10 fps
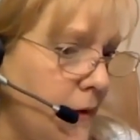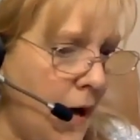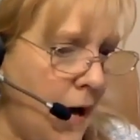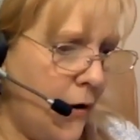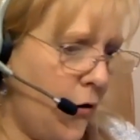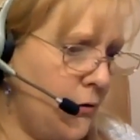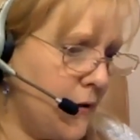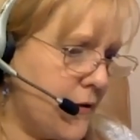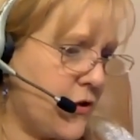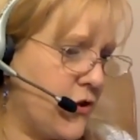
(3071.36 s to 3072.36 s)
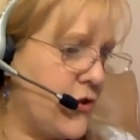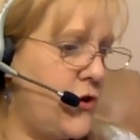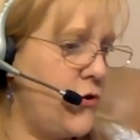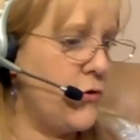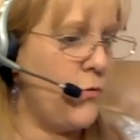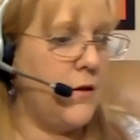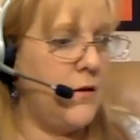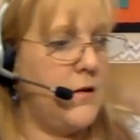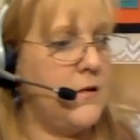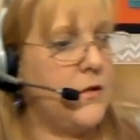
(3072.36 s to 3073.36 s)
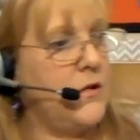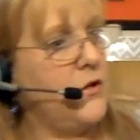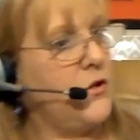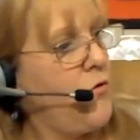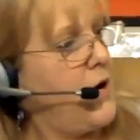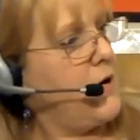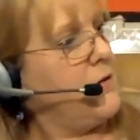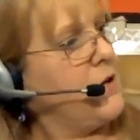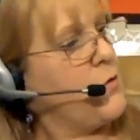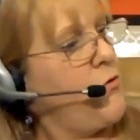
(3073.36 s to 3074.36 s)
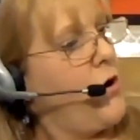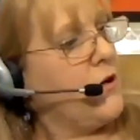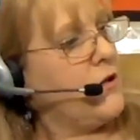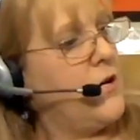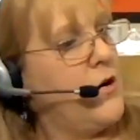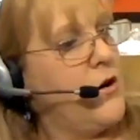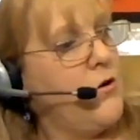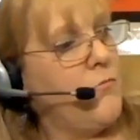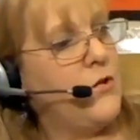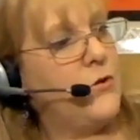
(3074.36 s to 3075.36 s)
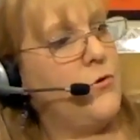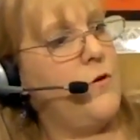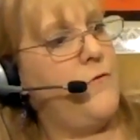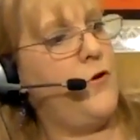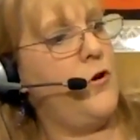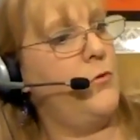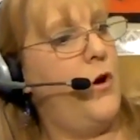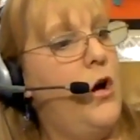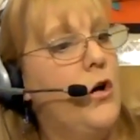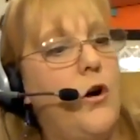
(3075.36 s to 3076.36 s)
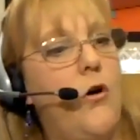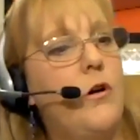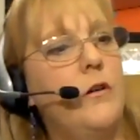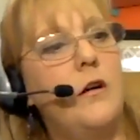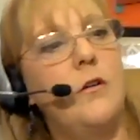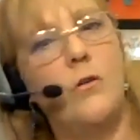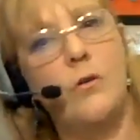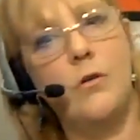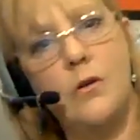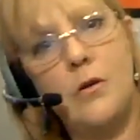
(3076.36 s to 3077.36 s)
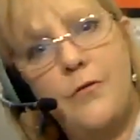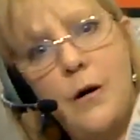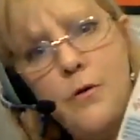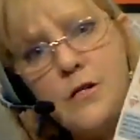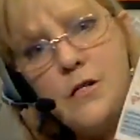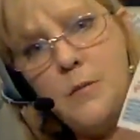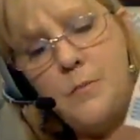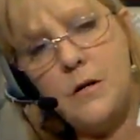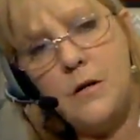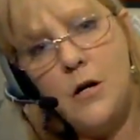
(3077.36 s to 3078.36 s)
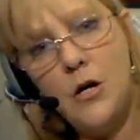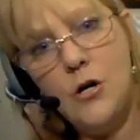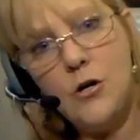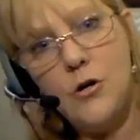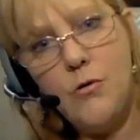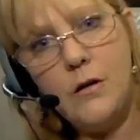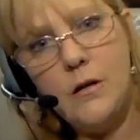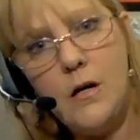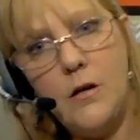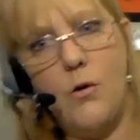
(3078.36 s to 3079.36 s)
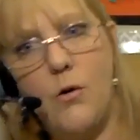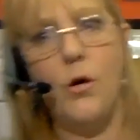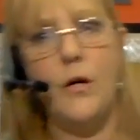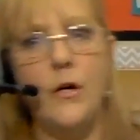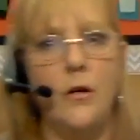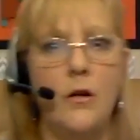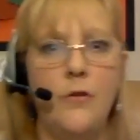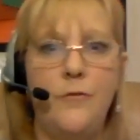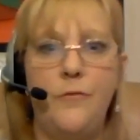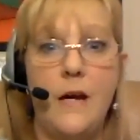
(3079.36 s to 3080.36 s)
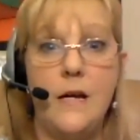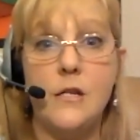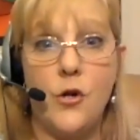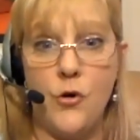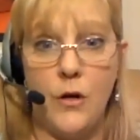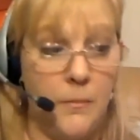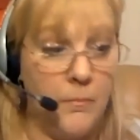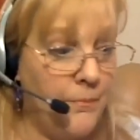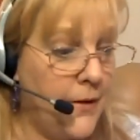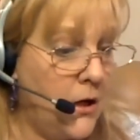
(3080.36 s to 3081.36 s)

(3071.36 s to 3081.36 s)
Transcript: I don't know, let's just choose one of these these great niche products here. Restore Firm coconut. If I were to type in coconut oil face cream